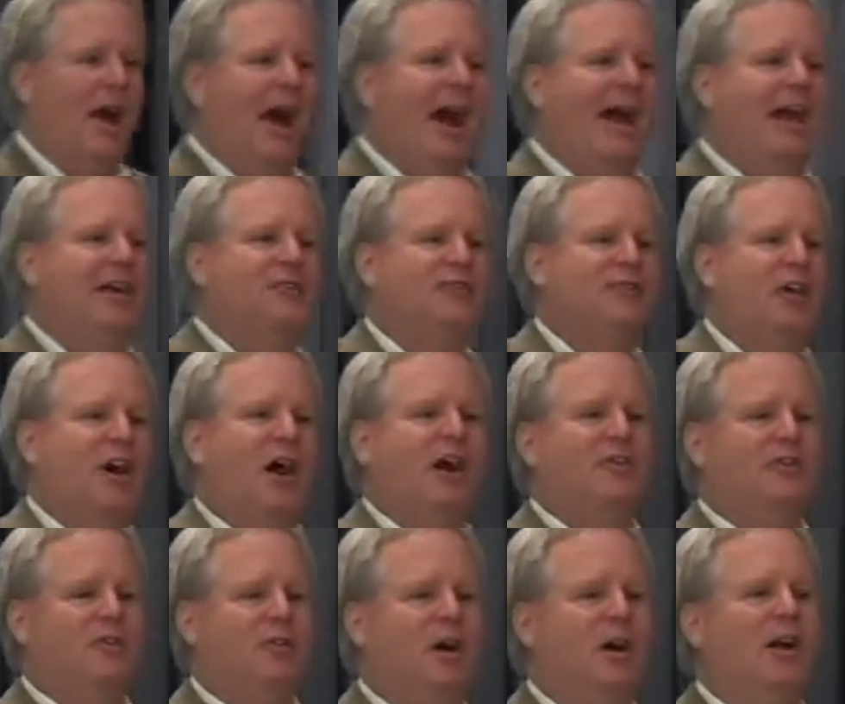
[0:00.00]
I have
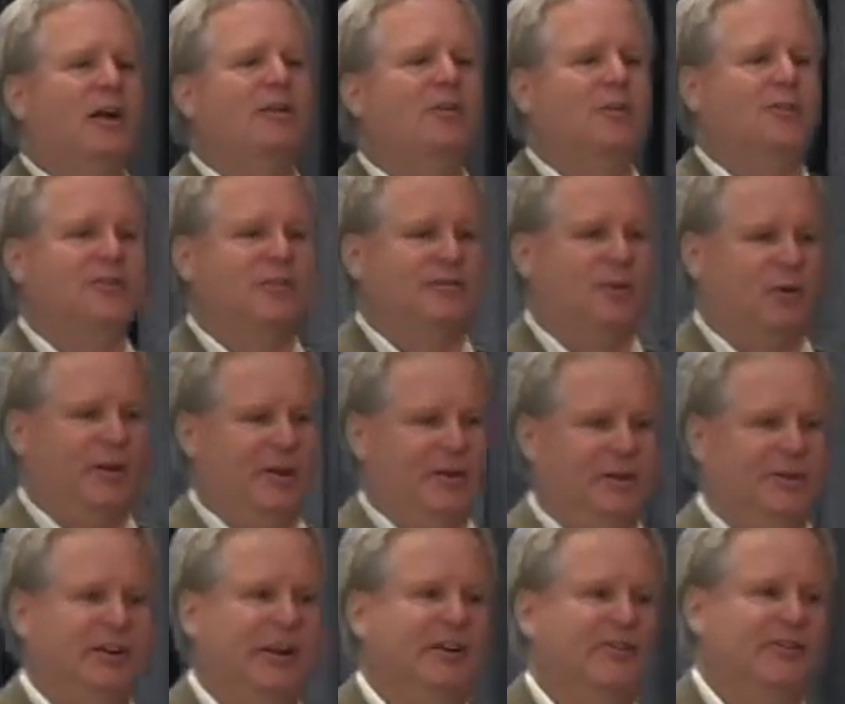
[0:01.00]
talked to hundreds of
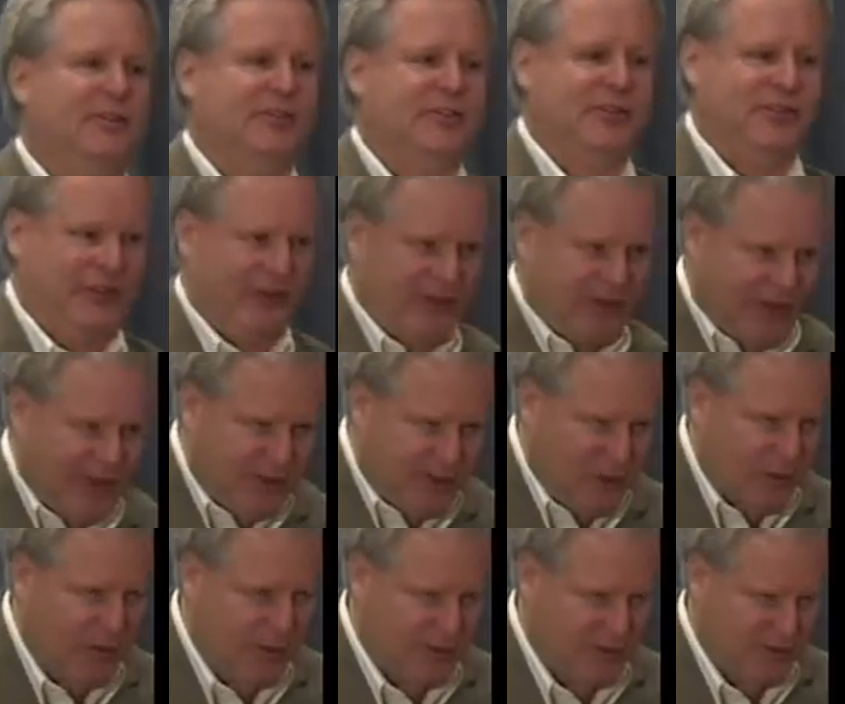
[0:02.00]
organizations, just like
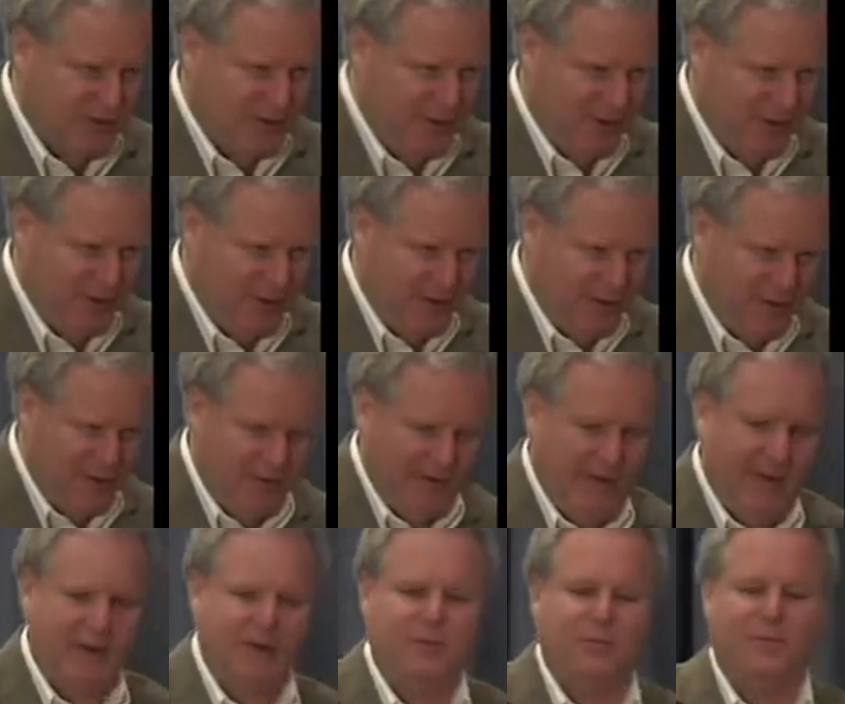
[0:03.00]
yours,
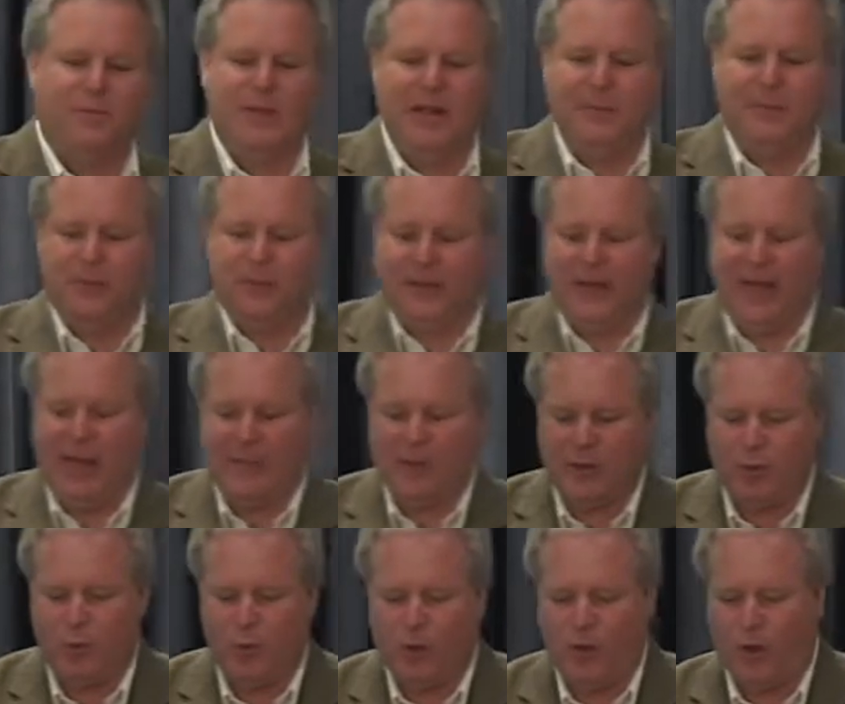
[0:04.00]
that people came
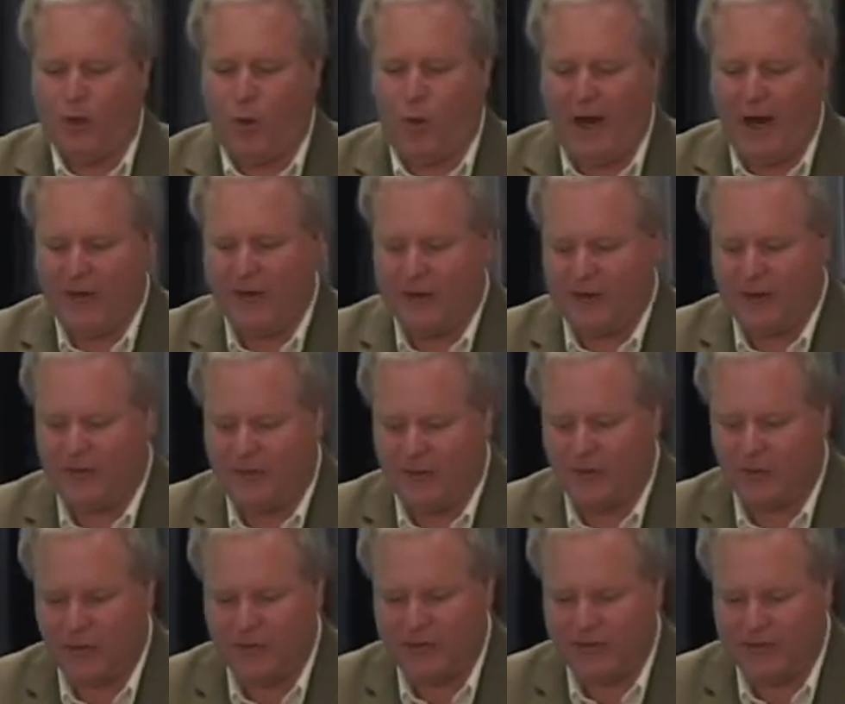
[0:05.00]
and were acquired at their
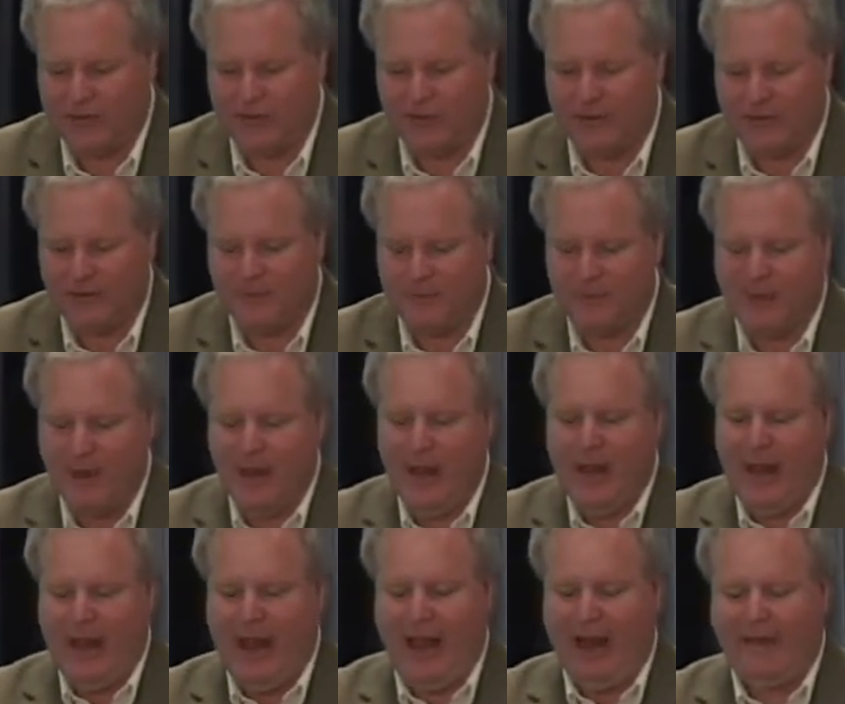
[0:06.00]
fundraising event,
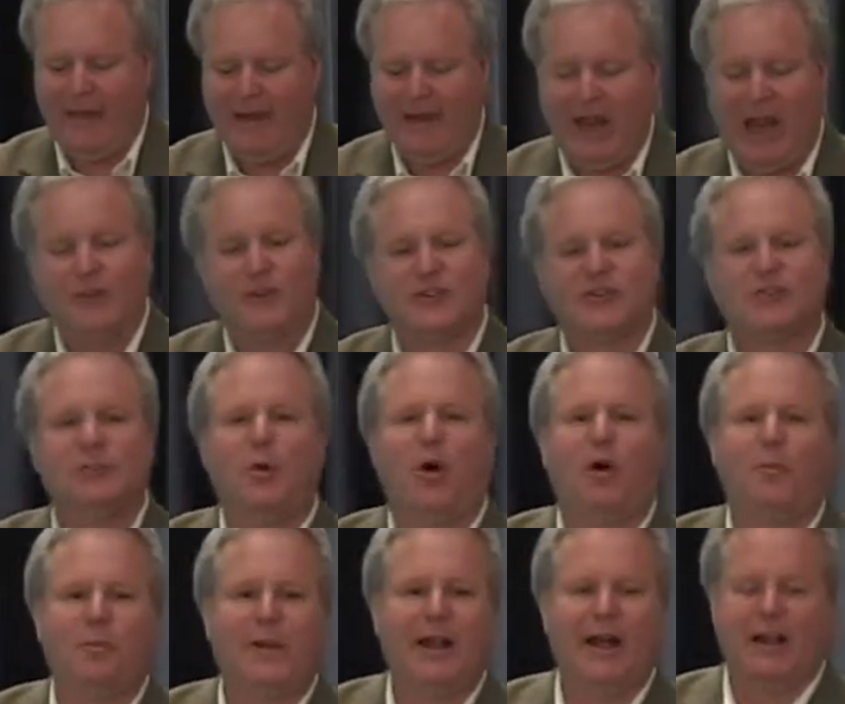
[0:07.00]
and then they gave a
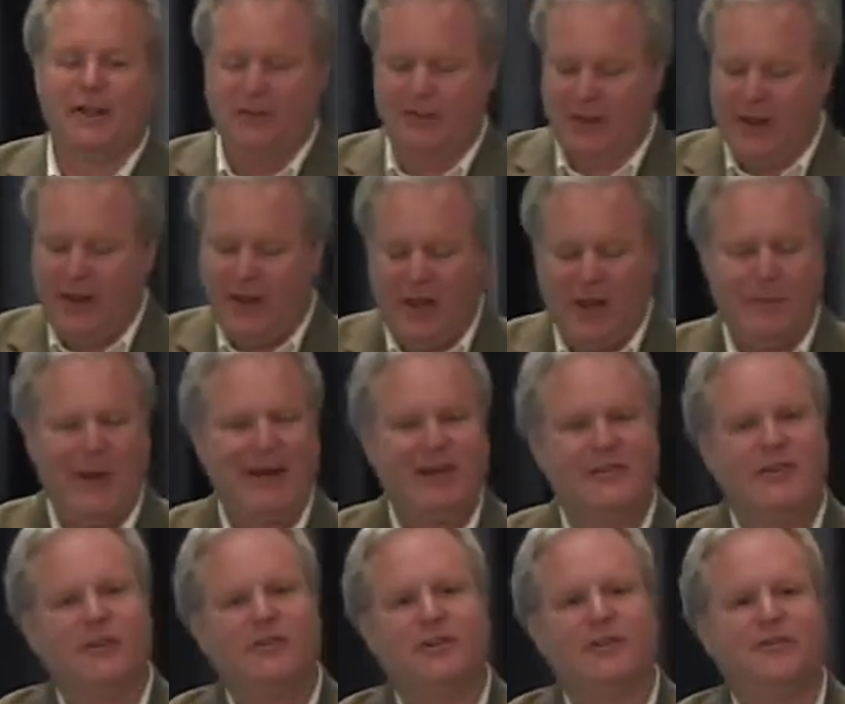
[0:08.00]
small pledge. They might have
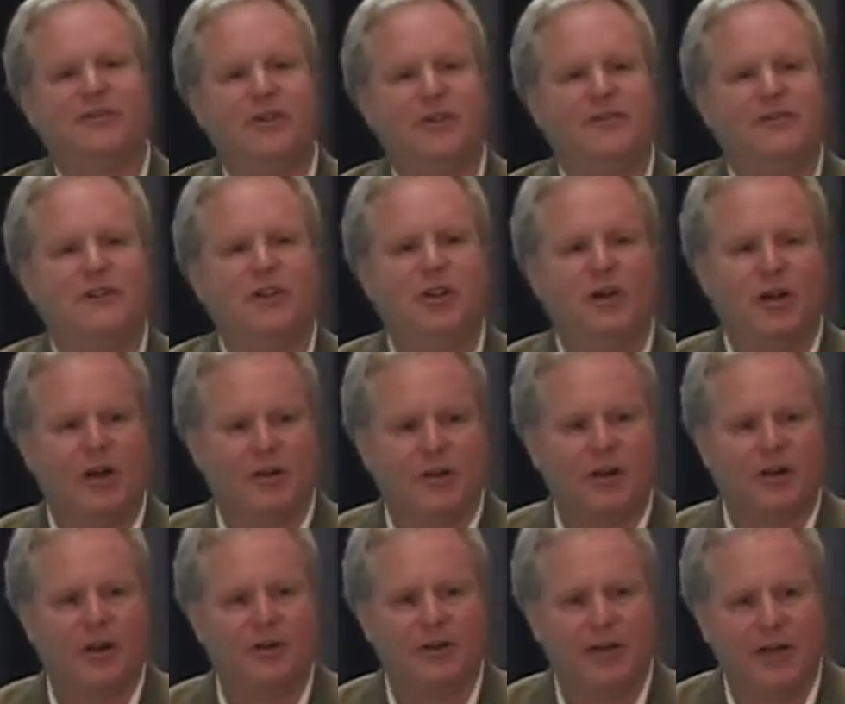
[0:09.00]
given a $50 or
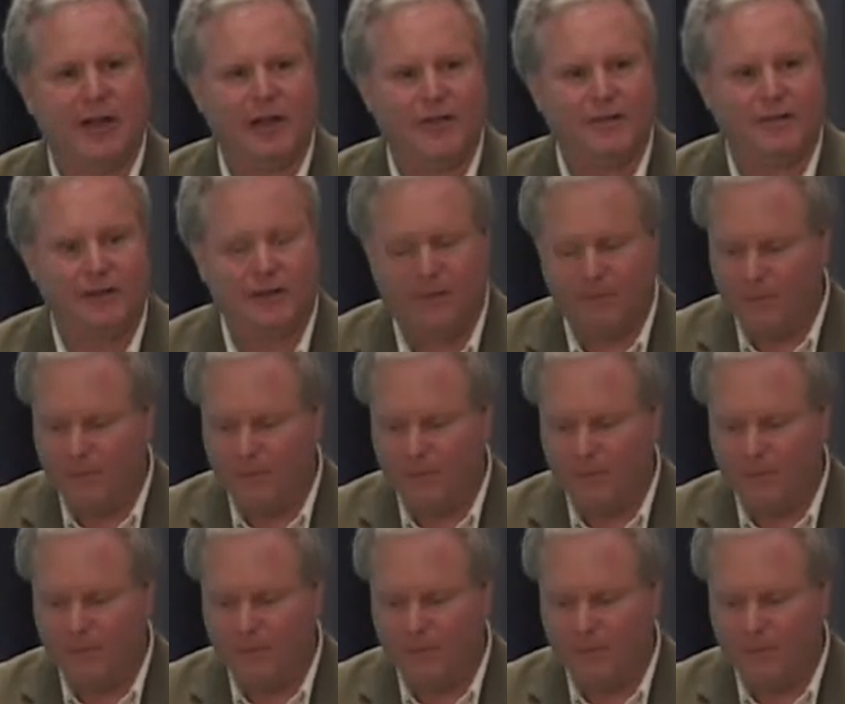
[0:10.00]
$100 gift.